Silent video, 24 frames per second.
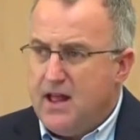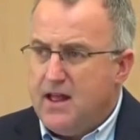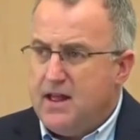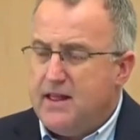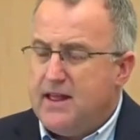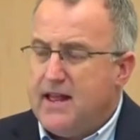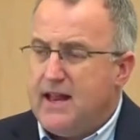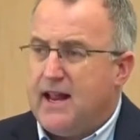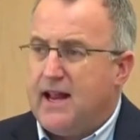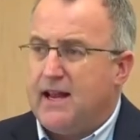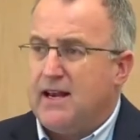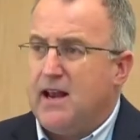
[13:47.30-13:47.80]

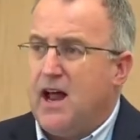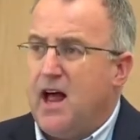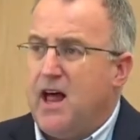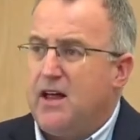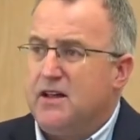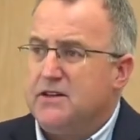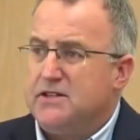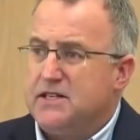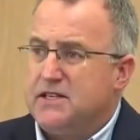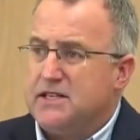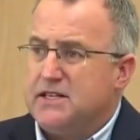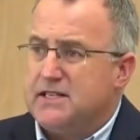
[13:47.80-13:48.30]
that
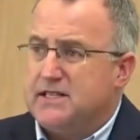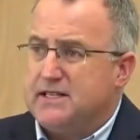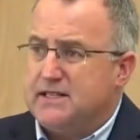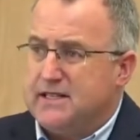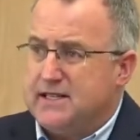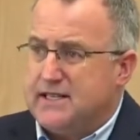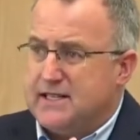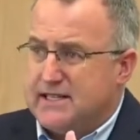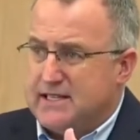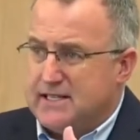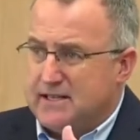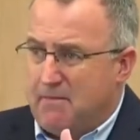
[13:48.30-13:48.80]
acknowledges
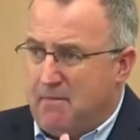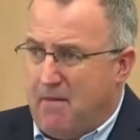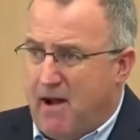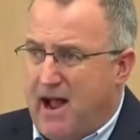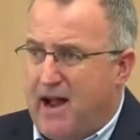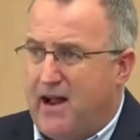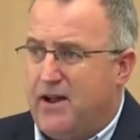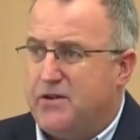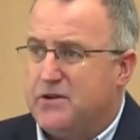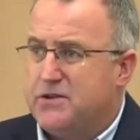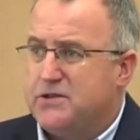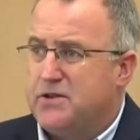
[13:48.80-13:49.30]
this is a
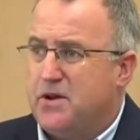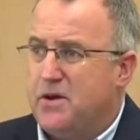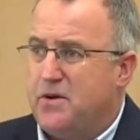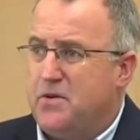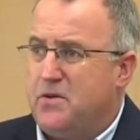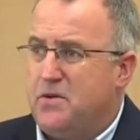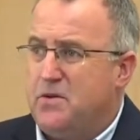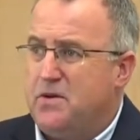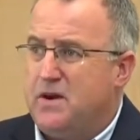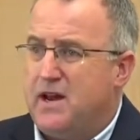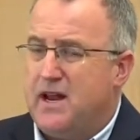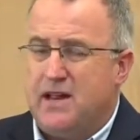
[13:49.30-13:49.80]

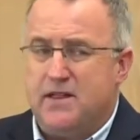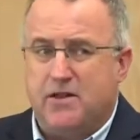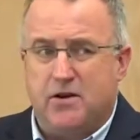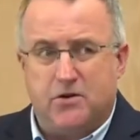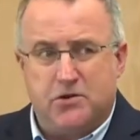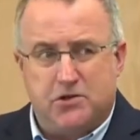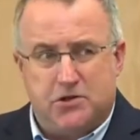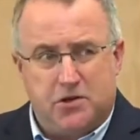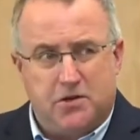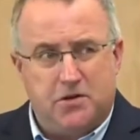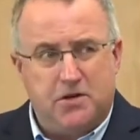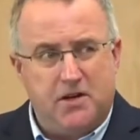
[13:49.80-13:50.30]
milestone in their
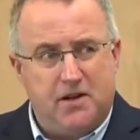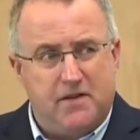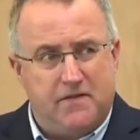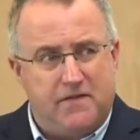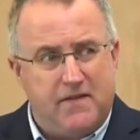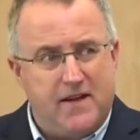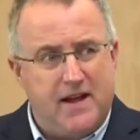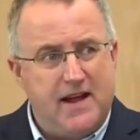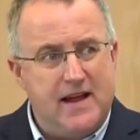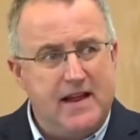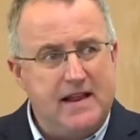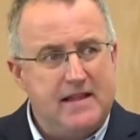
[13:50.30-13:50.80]
journey of
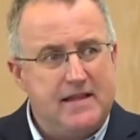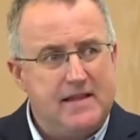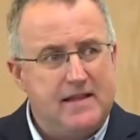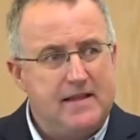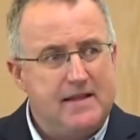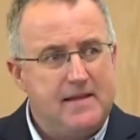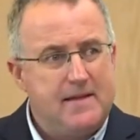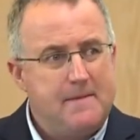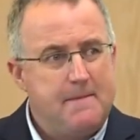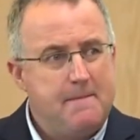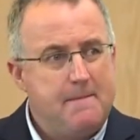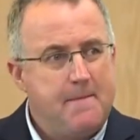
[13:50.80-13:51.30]
faith.
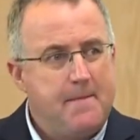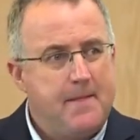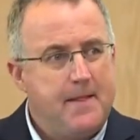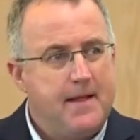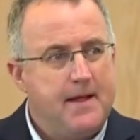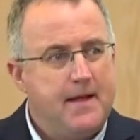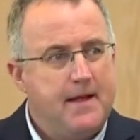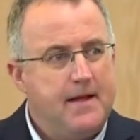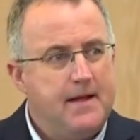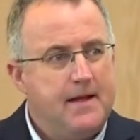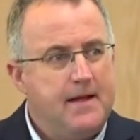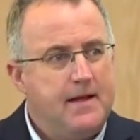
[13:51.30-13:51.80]

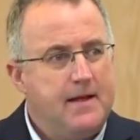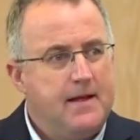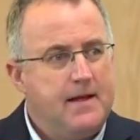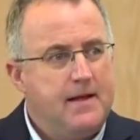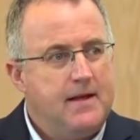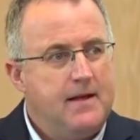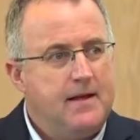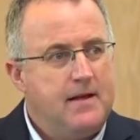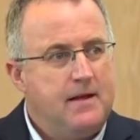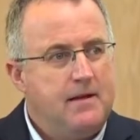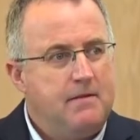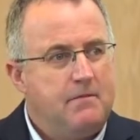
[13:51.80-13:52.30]

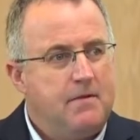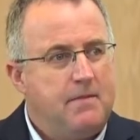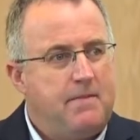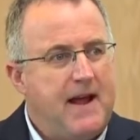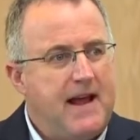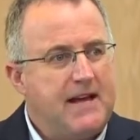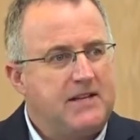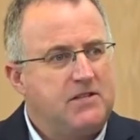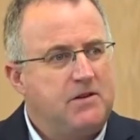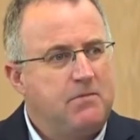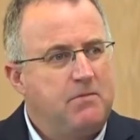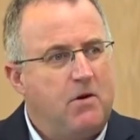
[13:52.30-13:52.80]
But
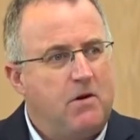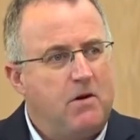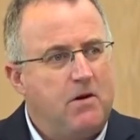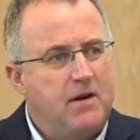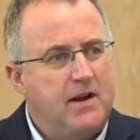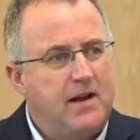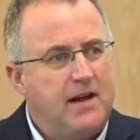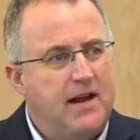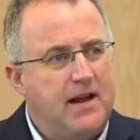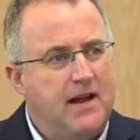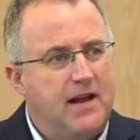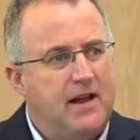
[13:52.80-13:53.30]
Pastor
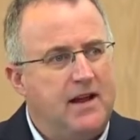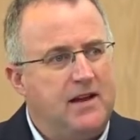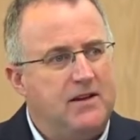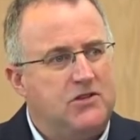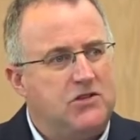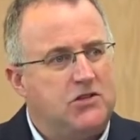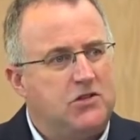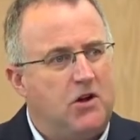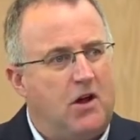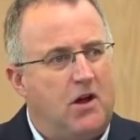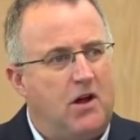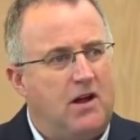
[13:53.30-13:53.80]
Marty and
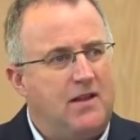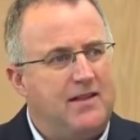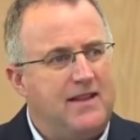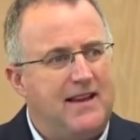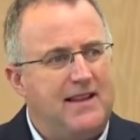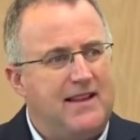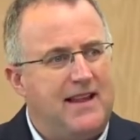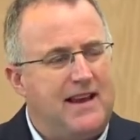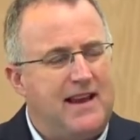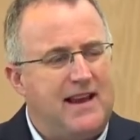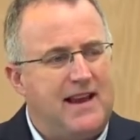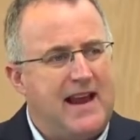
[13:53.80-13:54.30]
Sean, they
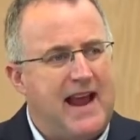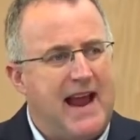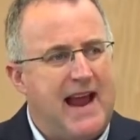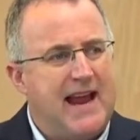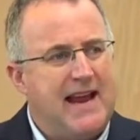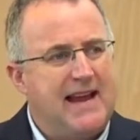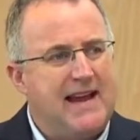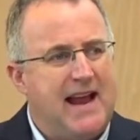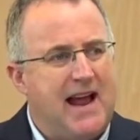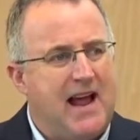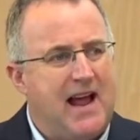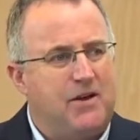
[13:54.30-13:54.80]
didn't
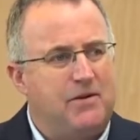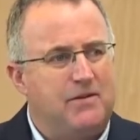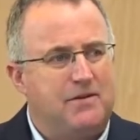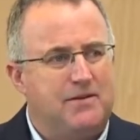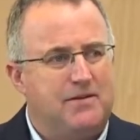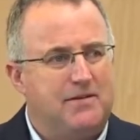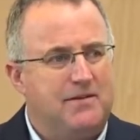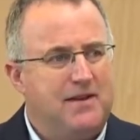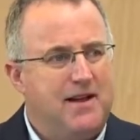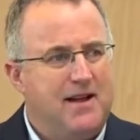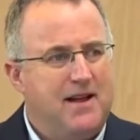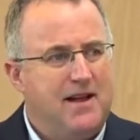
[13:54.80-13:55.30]
hand out
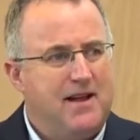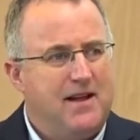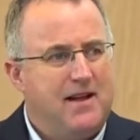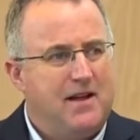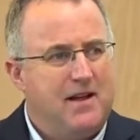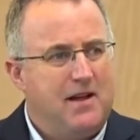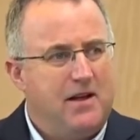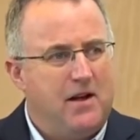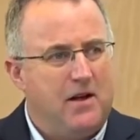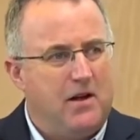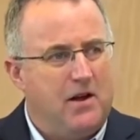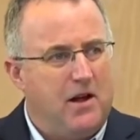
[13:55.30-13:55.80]

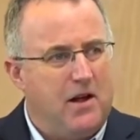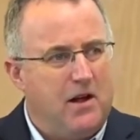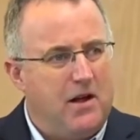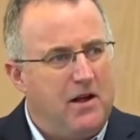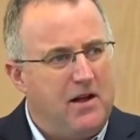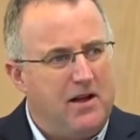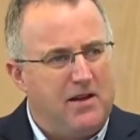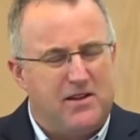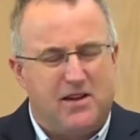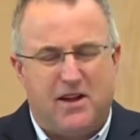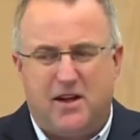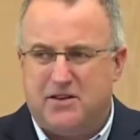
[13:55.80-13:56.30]

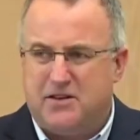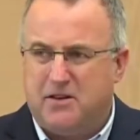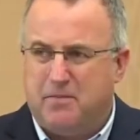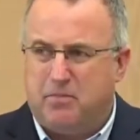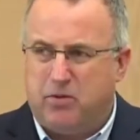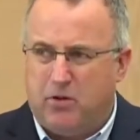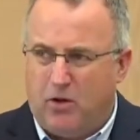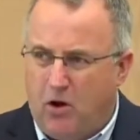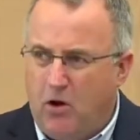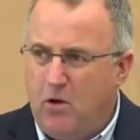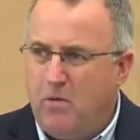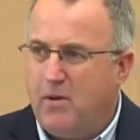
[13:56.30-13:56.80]
a
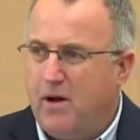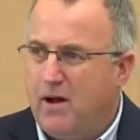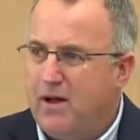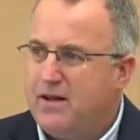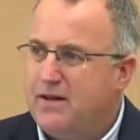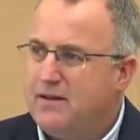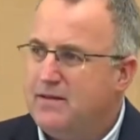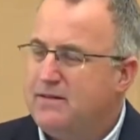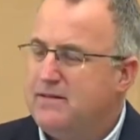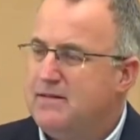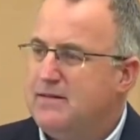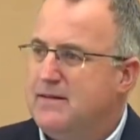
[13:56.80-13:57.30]
diploma
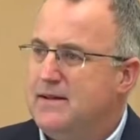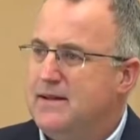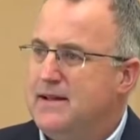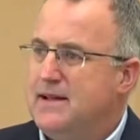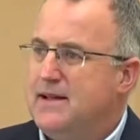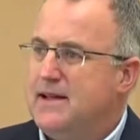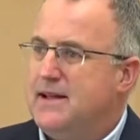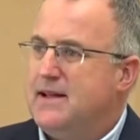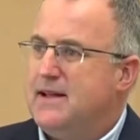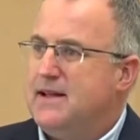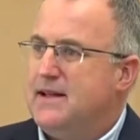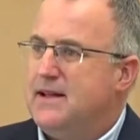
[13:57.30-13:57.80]

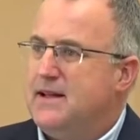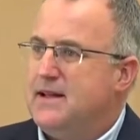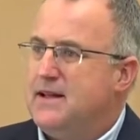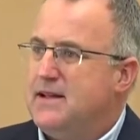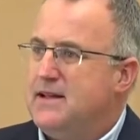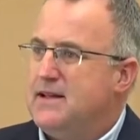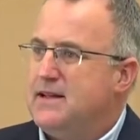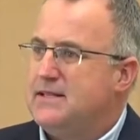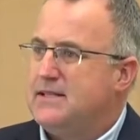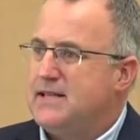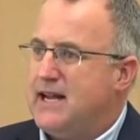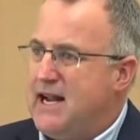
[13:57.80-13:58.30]

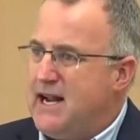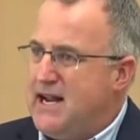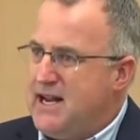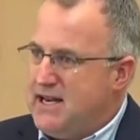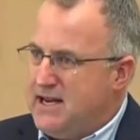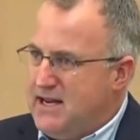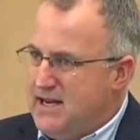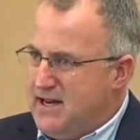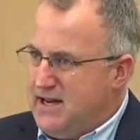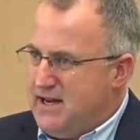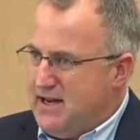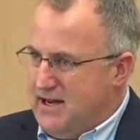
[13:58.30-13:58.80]

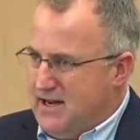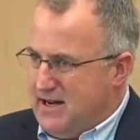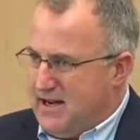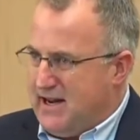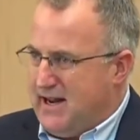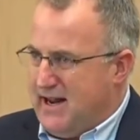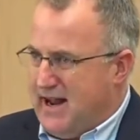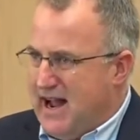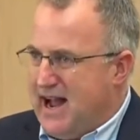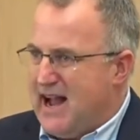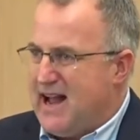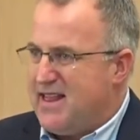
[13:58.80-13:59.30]
saying you
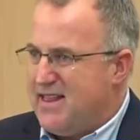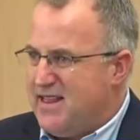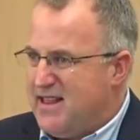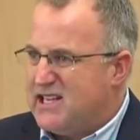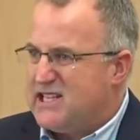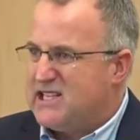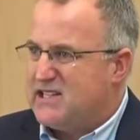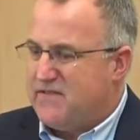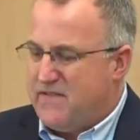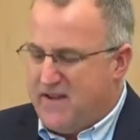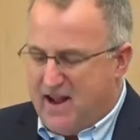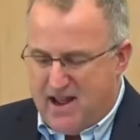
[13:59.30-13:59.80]
got
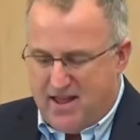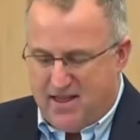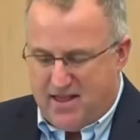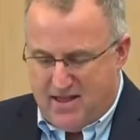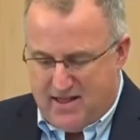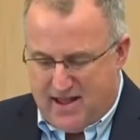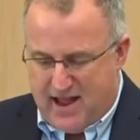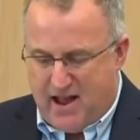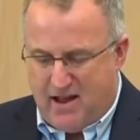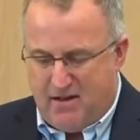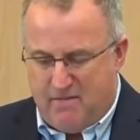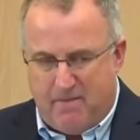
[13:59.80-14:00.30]
this faith
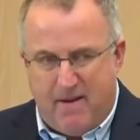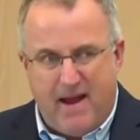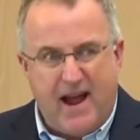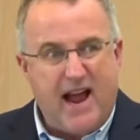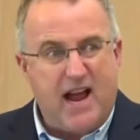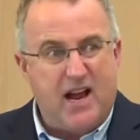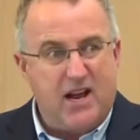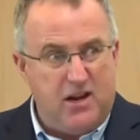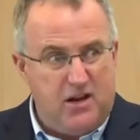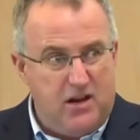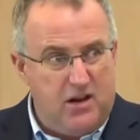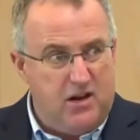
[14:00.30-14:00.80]
down
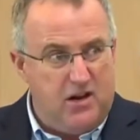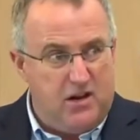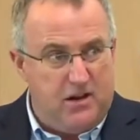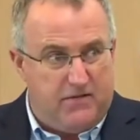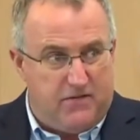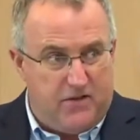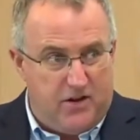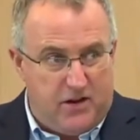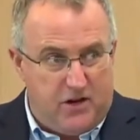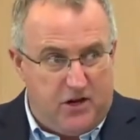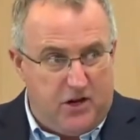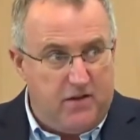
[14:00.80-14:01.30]
pat,
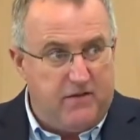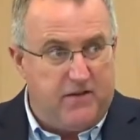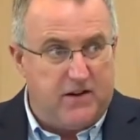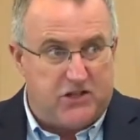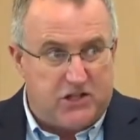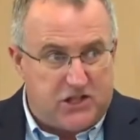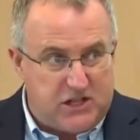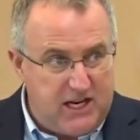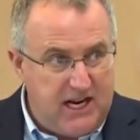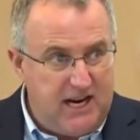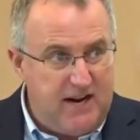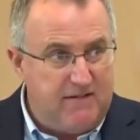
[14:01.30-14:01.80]
you've
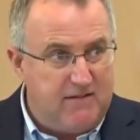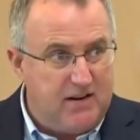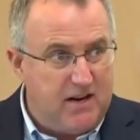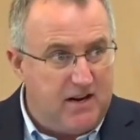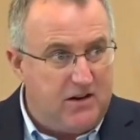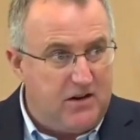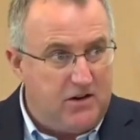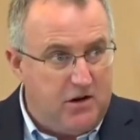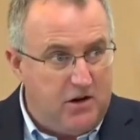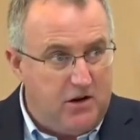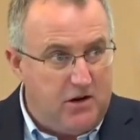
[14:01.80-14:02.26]
achieved it,